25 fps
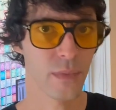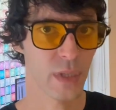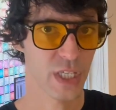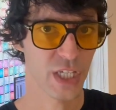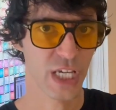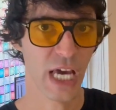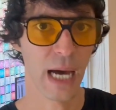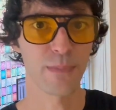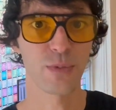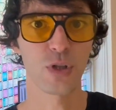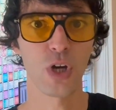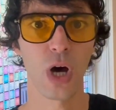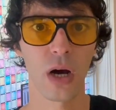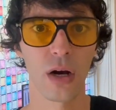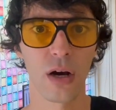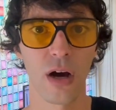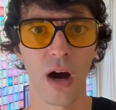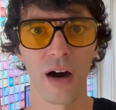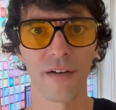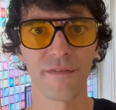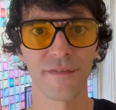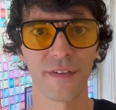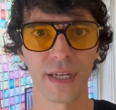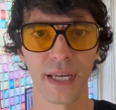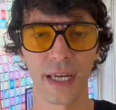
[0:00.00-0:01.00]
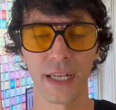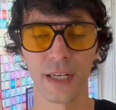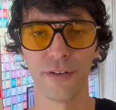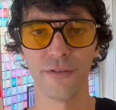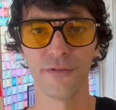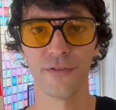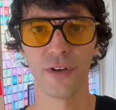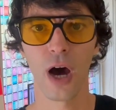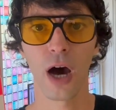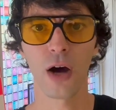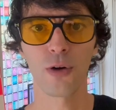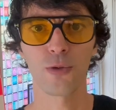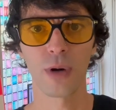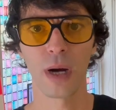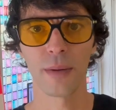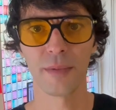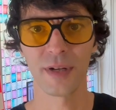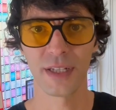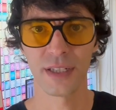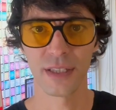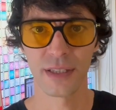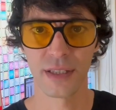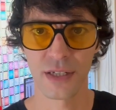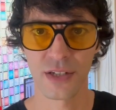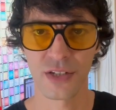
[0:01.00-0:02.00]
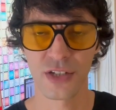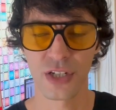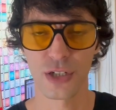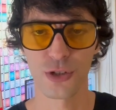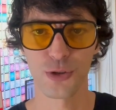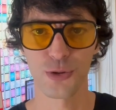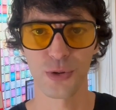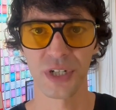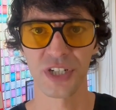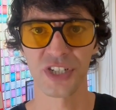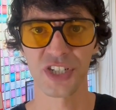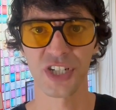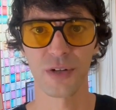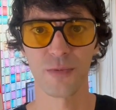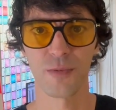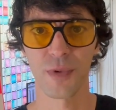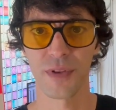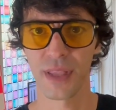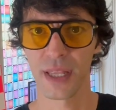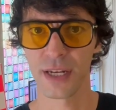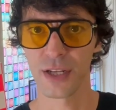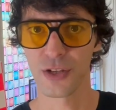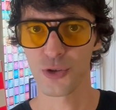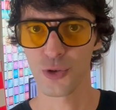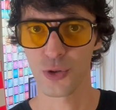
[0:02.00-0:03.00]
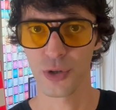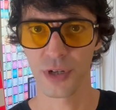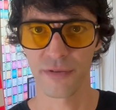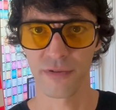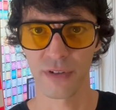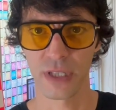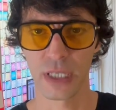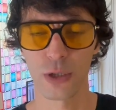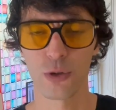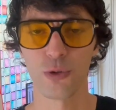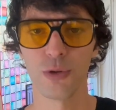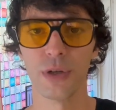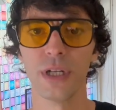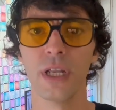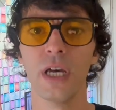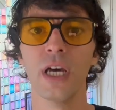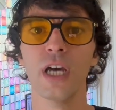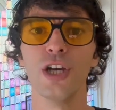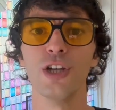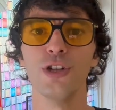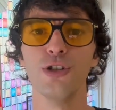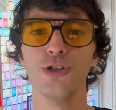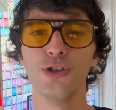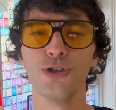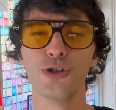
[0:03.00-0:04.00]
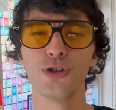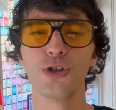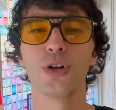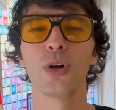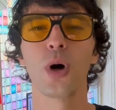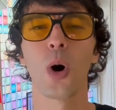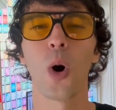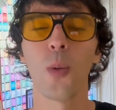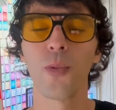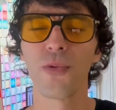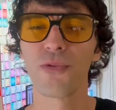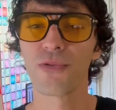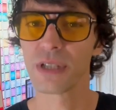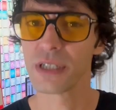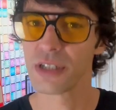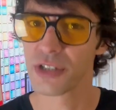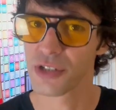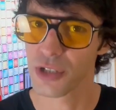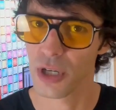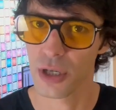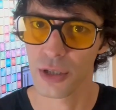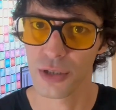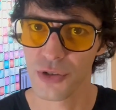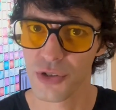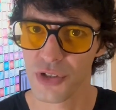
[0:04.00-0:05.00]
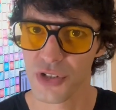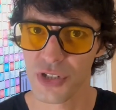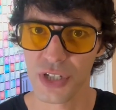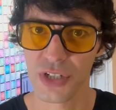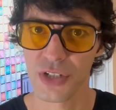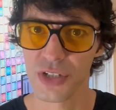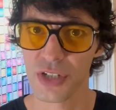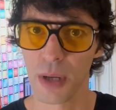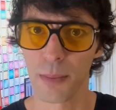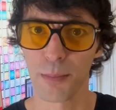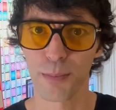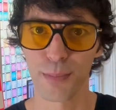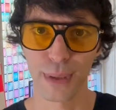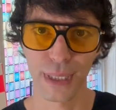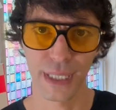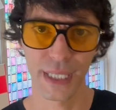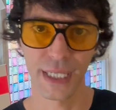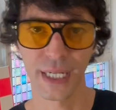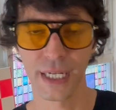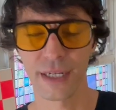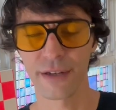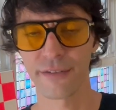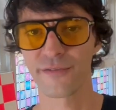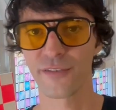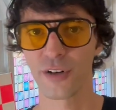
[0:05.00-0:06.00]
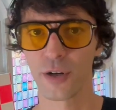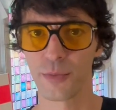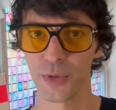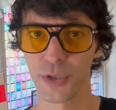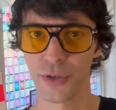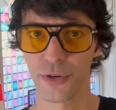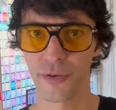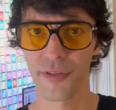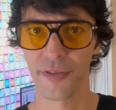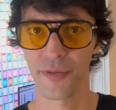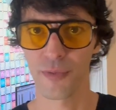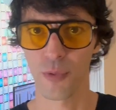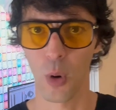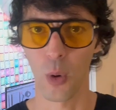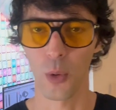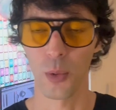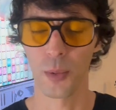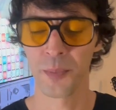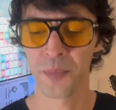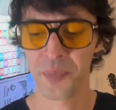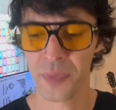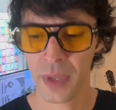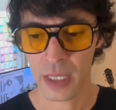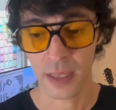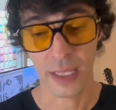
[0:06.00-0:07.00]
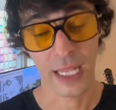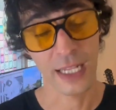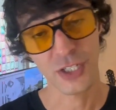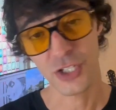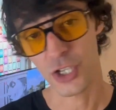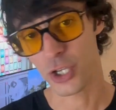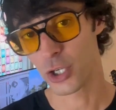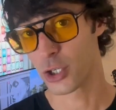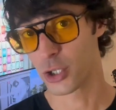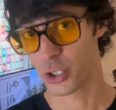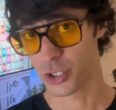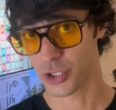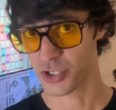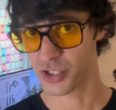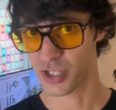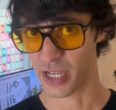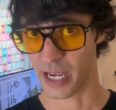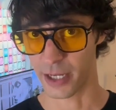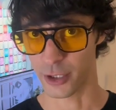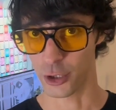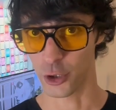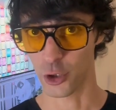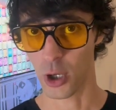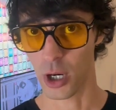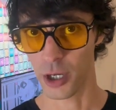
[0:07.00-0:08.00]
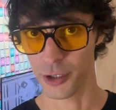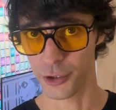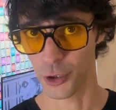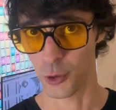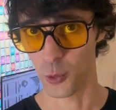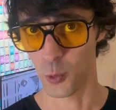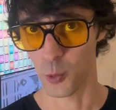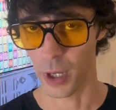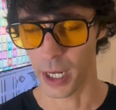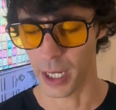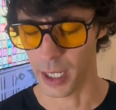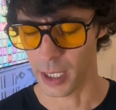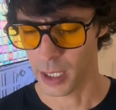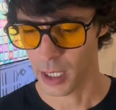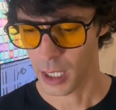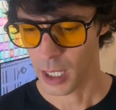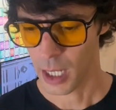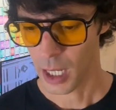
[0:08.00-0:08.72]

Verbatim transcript: kept on coughing and you've not remedied this situation with any sort of liquid, you should hopefully start to see some bleeding from your throat. That's a good sign, you're on your way.